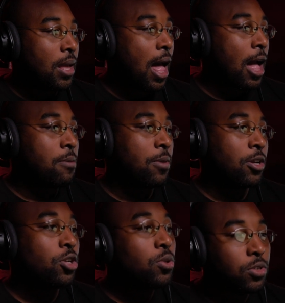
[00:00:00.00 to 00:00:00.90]
I am a
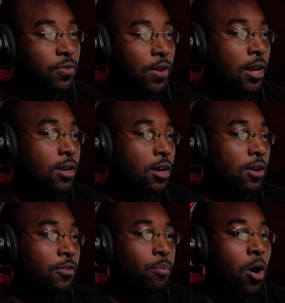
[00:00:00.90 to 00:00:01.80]
huge fan
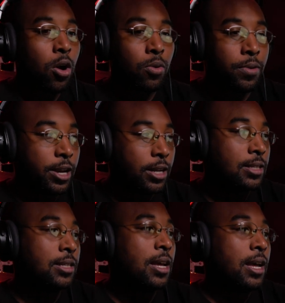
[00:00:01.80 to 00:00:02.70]
of Paul
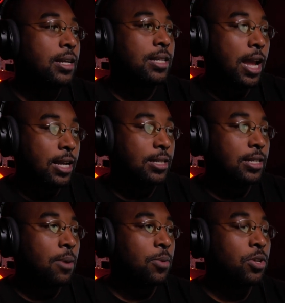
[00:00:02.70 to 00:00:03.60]
Rennick's taste.
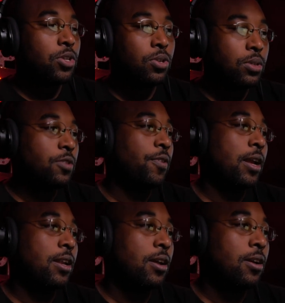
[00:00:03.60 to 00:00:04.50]
I'm a huge
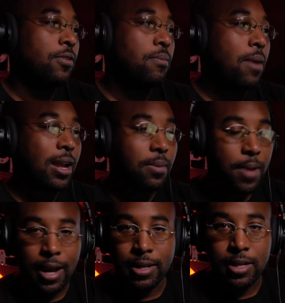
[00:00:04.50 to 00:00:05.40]
fan of Mike
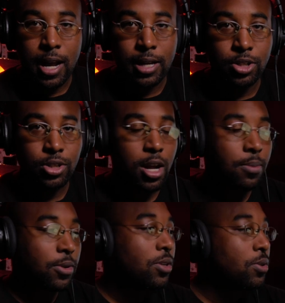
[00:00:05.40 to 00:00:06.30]
McIntosh.
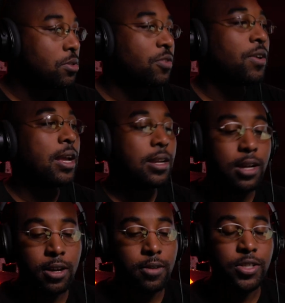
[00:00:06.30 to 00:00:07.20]
I'm a huge fan
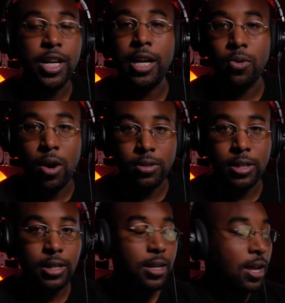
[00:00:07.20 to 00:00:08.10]
of Shane
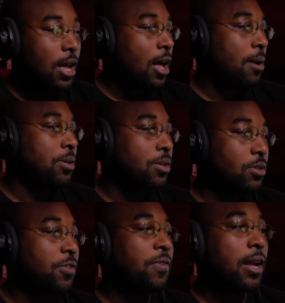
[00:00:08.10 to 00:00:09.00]
Gualtney. I'm a
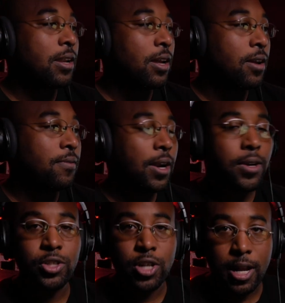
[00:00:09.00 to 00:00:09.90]
huge fan of
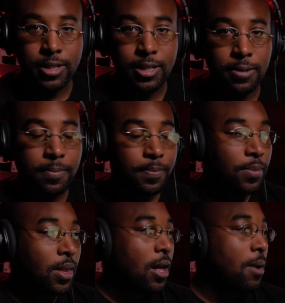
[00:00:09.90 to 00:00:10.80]
Eric Johnson.
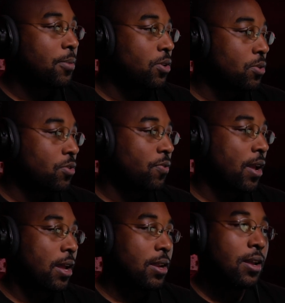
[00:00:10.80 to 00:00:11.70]
I'm a huge
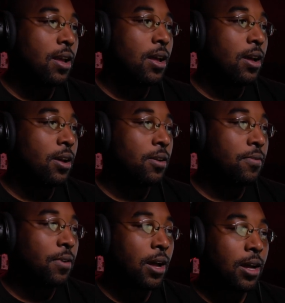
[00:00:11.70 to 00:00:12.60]
fan
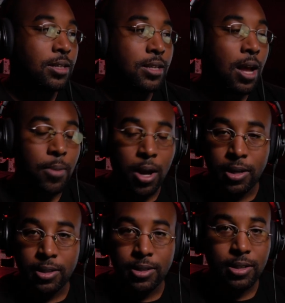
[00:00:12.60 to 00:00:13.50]
of uh, Tom
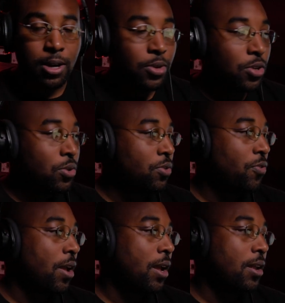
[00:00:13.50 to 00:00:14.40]
Ungst. I'm a huge
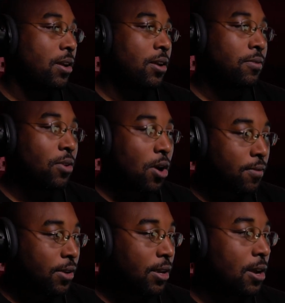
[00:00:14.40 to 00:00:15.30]
fan of
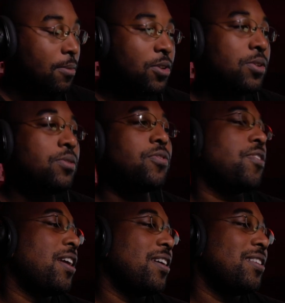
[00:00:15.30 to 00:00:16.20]
Larvey. I'm a huge
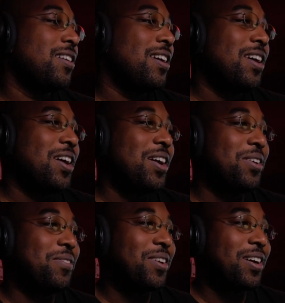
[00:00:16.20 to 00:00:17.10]
fan
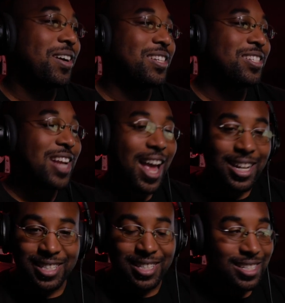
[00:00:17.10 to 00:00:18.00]
of uh,
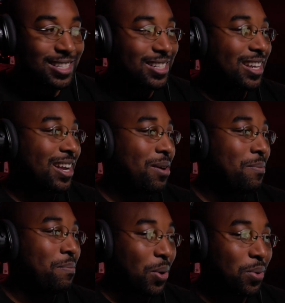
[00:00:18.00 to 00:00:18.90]
Jackson, uh,
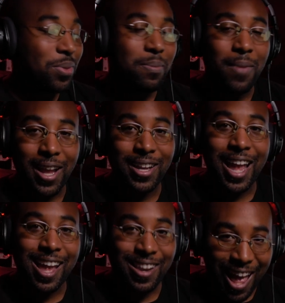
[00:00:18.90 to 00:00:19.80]
both Mike
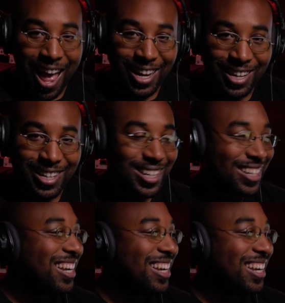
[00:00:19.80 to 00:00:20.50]
and Ike.